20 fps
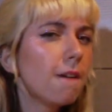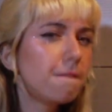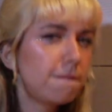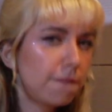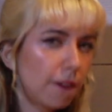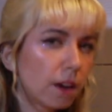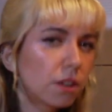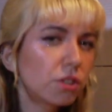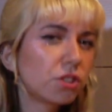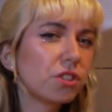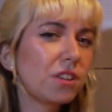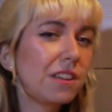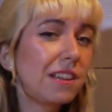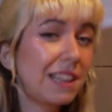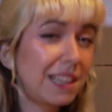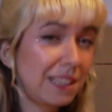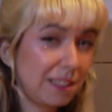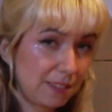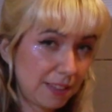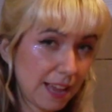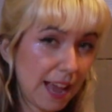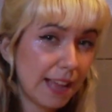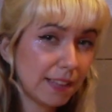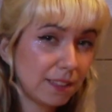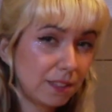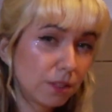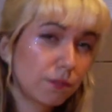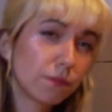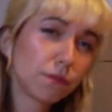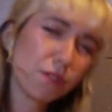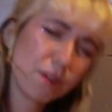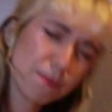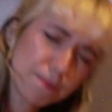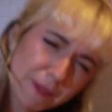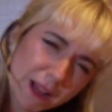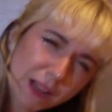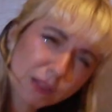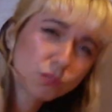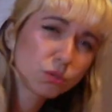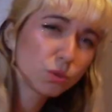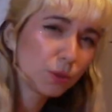functionally dead for about